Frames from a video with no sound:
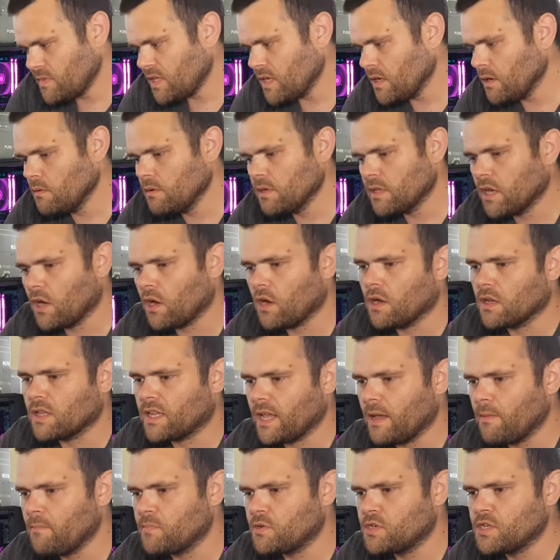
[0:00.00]
with hotter
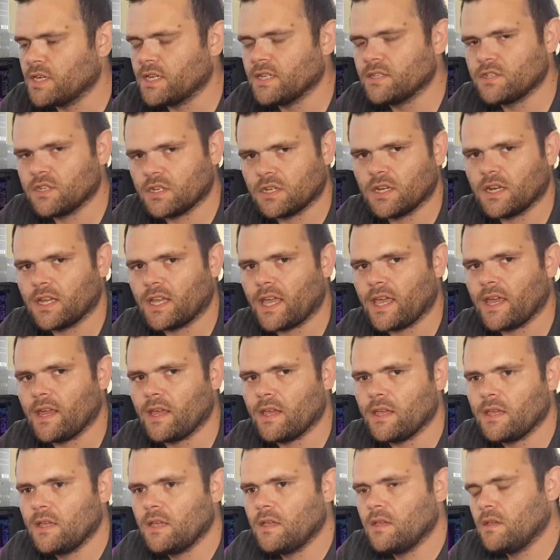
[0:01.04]
temperatures, you're going to
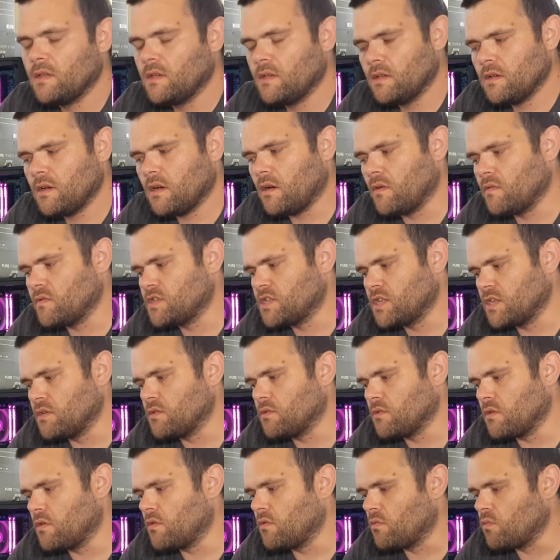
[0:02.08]
get, obviously you,
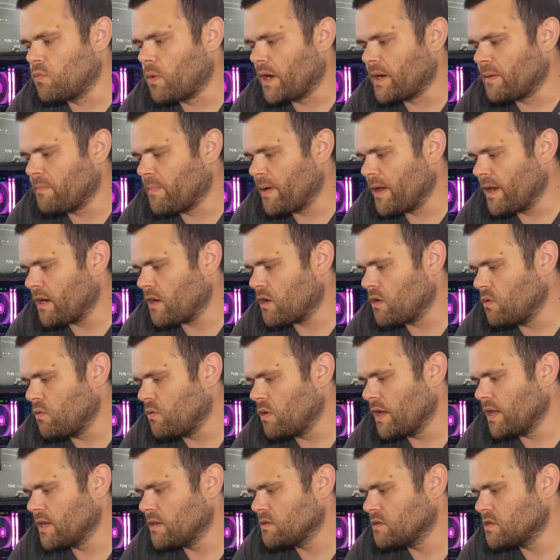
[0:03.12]
you want better
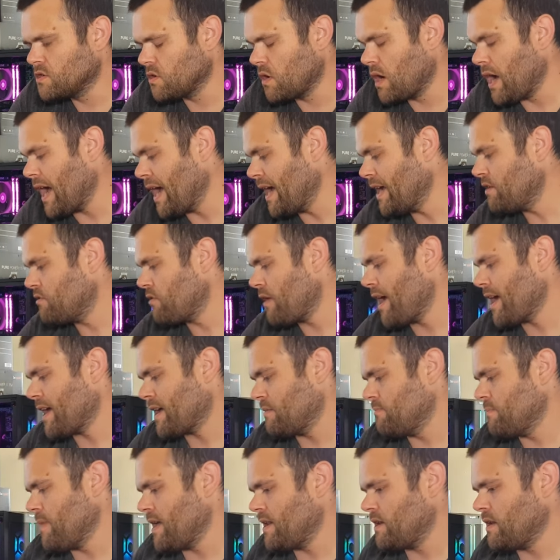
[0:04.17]
cooling. So I'd
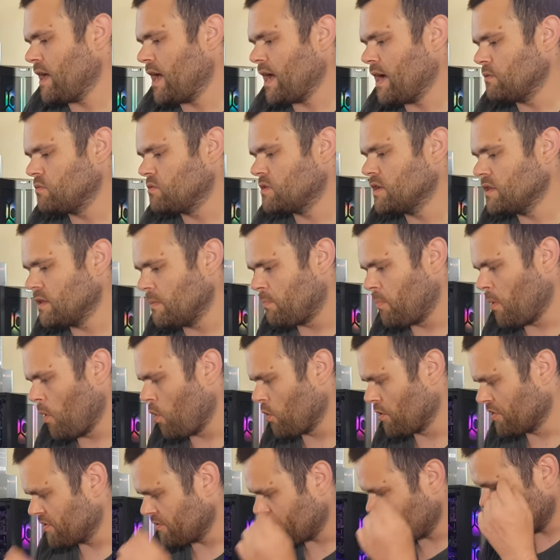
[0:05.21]
recommend, out of the
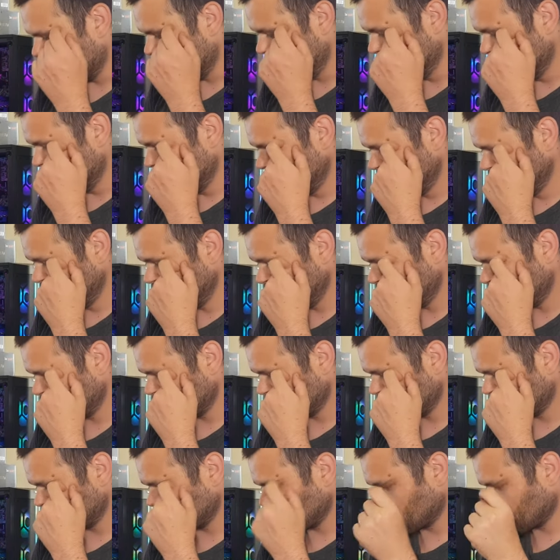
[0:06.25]
both of them,
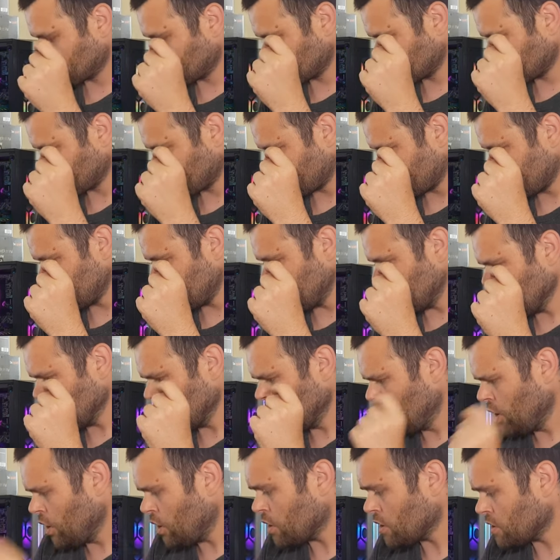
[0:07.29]

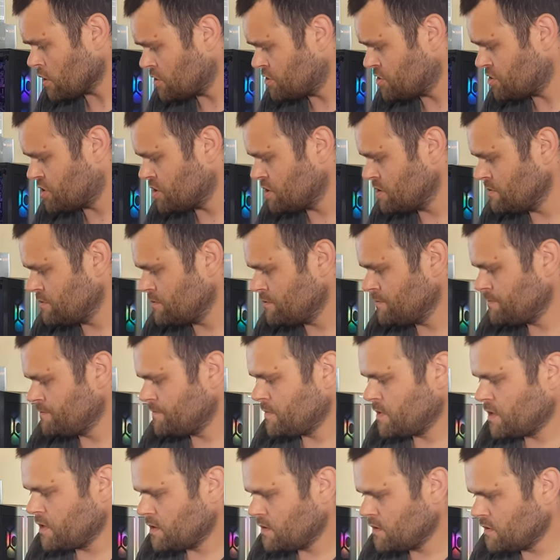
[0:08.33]
looks,
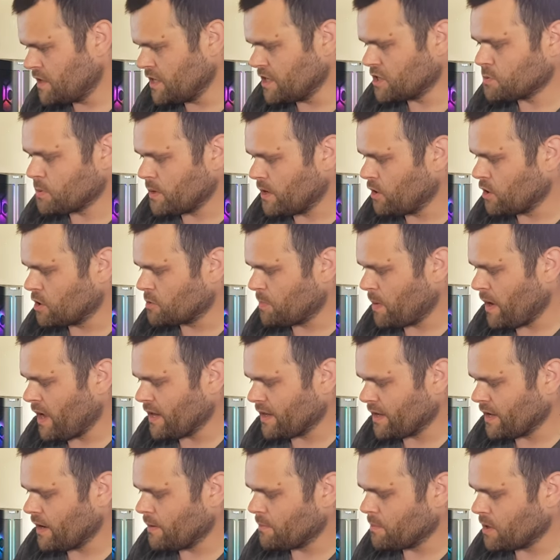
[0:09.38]
this one looks
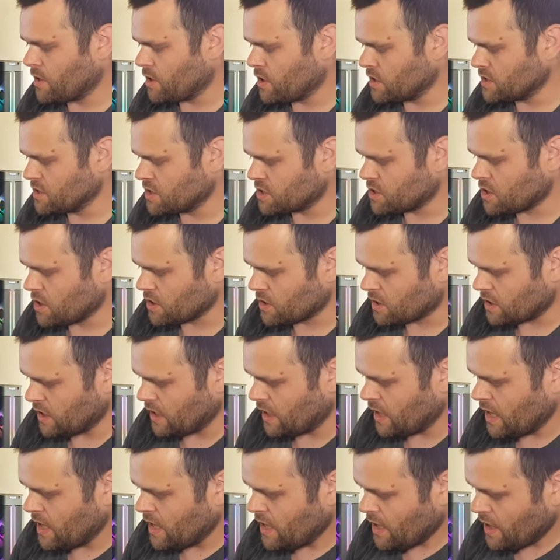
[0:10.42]
better because it's got
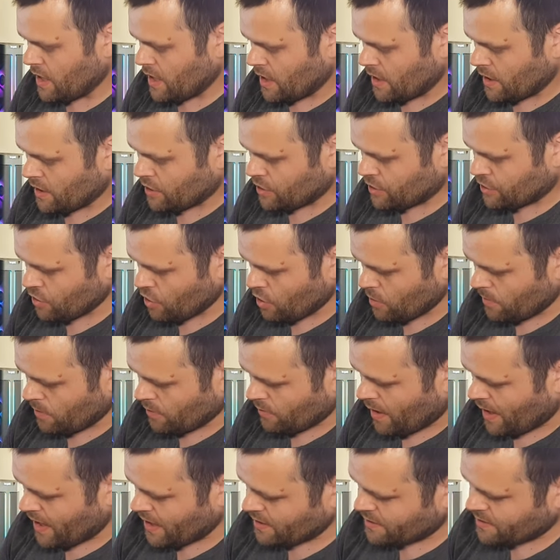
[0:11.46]
the
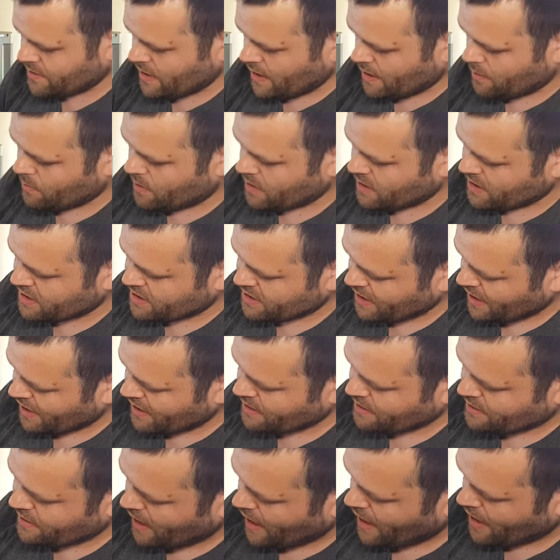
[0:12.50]
Thermalright, and when it's
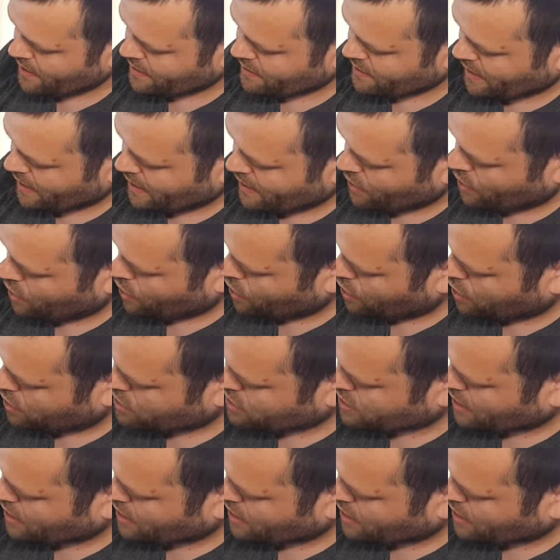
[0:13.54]
like that, that looks